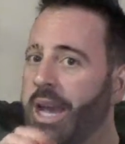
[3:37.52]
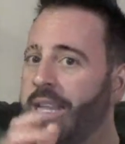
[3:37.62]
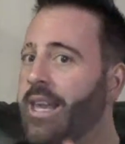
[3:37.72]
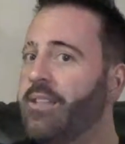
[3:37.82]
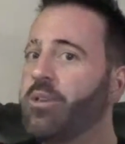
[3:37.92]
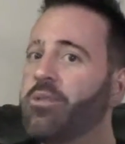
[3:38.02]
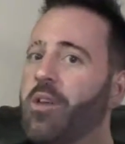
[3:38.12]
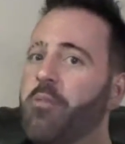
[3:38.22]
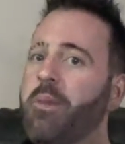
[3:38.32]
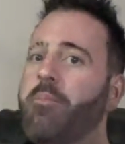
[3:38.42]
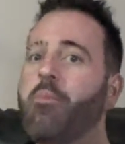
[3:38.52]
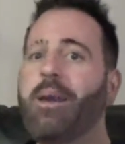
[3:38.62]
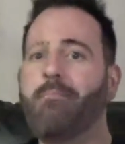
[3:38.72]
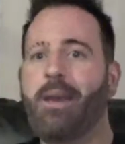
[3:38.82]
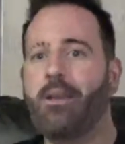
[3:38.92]
And yes, those other people
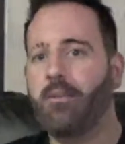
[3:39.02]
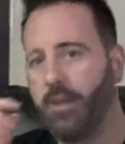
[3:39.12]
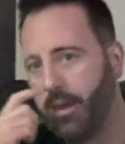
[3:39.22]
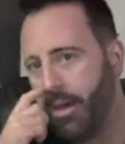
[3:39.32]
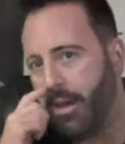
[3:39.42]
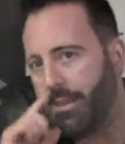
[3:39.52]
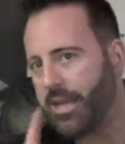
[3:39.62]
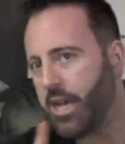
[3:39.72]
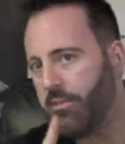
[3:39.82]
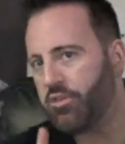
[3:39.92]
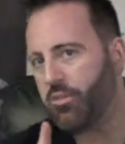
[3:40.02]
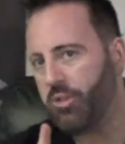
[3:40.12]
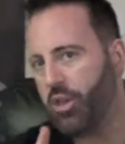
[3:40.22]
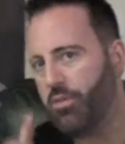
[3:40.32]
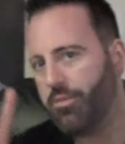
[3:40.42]
may benefit, but it comes from
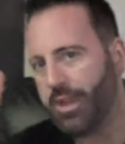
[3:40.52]
you.